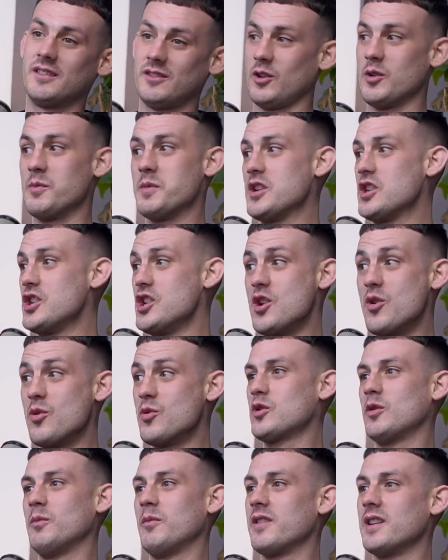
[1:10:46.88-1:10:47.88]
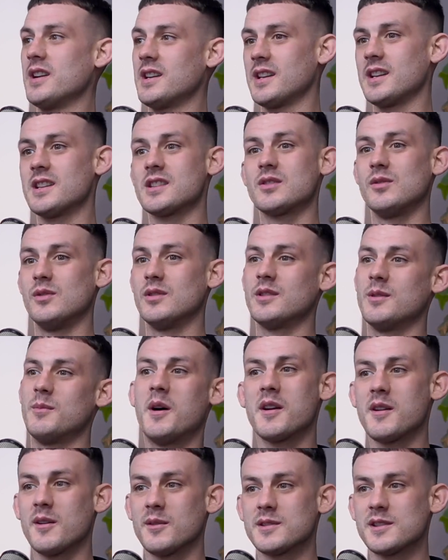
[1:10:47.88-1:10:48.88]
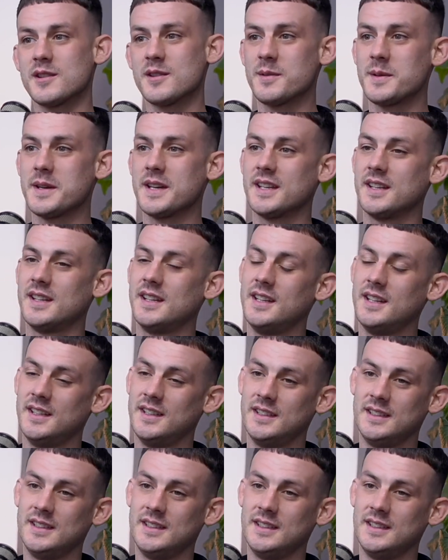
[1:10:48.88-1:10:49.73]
It'll be huge compared to this cunt tomorrow. You know what I mean?